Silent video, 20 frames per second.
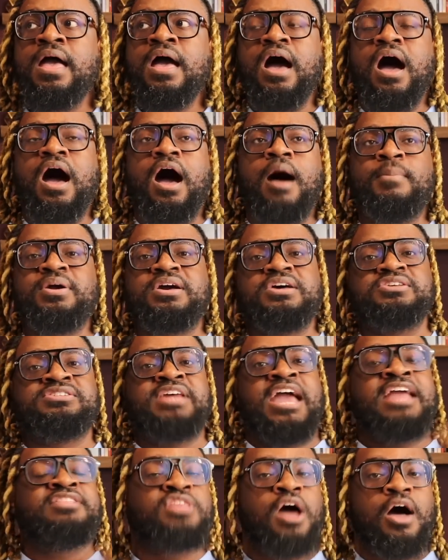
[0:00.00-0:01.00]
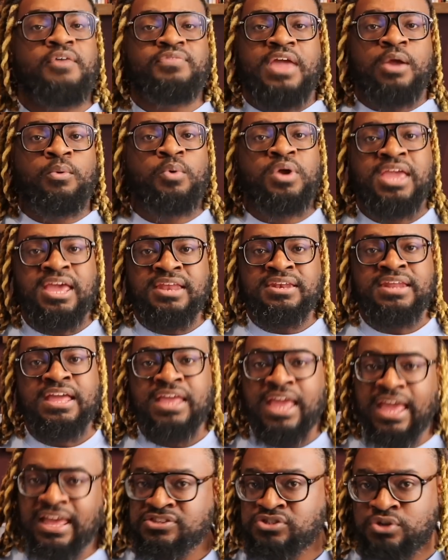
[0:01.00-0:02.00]
because they thought they were getting
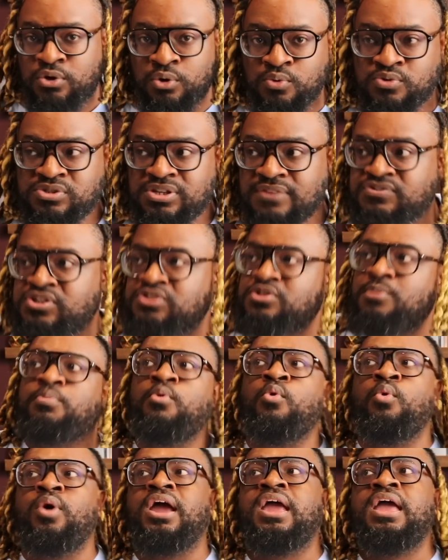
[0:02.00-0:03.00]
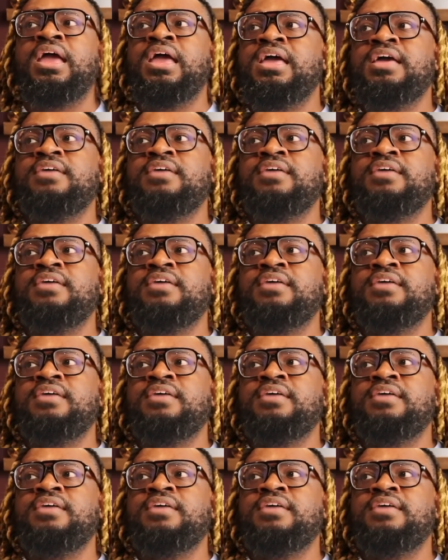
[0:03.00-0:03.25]
it exclusive, to the point